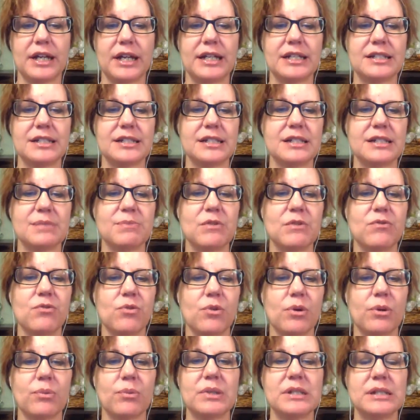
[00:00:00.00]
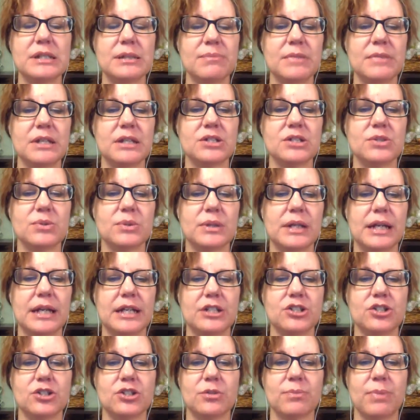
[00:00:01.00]
Is this before we submit to an mm.
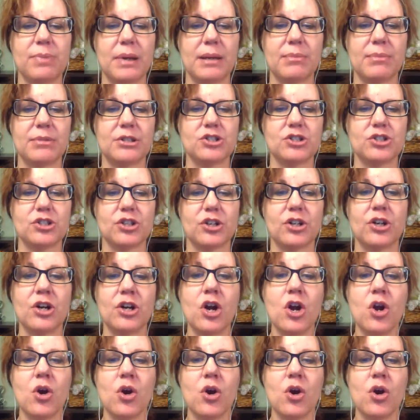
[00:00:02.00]
agent or publisher,